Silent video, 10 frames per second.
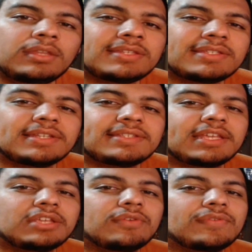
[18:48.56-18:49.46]
it's going to
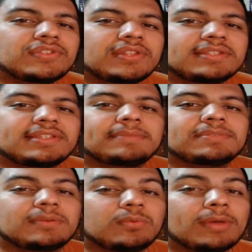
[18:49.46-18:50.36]
take you over to the
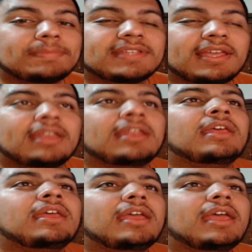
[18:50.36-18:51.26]
Samsung website,
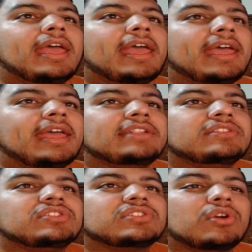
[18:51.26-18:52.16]

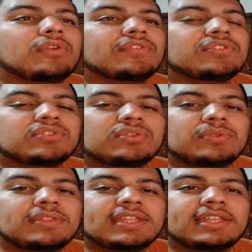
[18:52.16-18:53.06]
and just go over
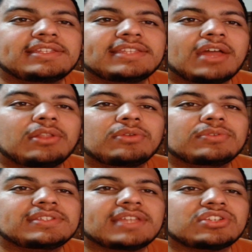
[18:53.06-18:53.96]
to the
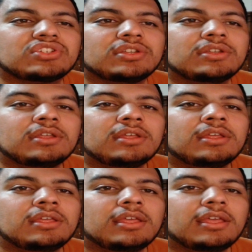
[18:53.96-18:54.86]
download section
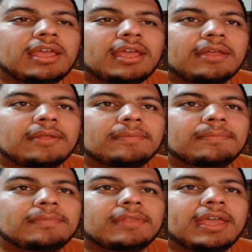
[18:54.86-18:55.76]

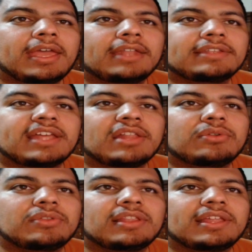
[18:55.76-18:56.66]
and
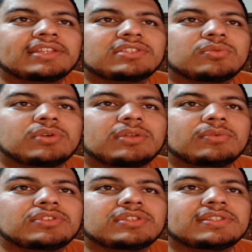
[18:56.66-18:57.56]
download the latest one,
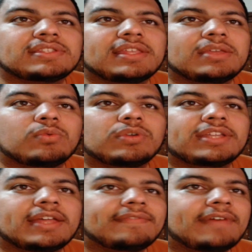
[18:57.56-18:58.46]
which is the
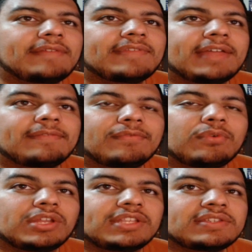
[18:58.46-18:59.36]

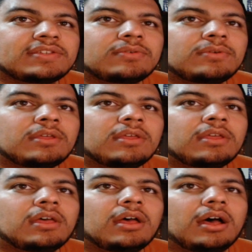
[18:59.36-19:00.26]
1.5.42,
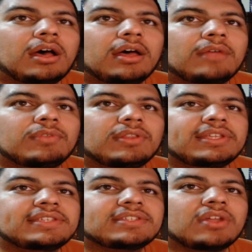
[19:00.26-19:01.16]

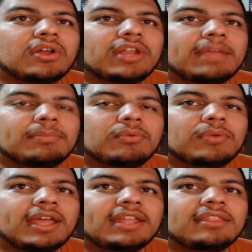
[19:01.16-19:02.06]
released on April
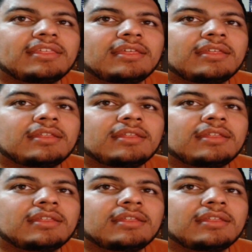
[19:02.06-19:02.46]
9th,